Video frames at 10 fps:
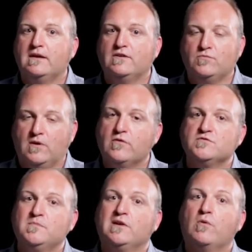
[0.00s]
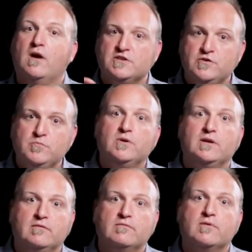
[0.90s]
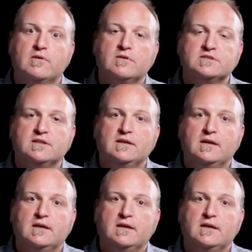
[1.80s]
is one of those big rocks you put in first.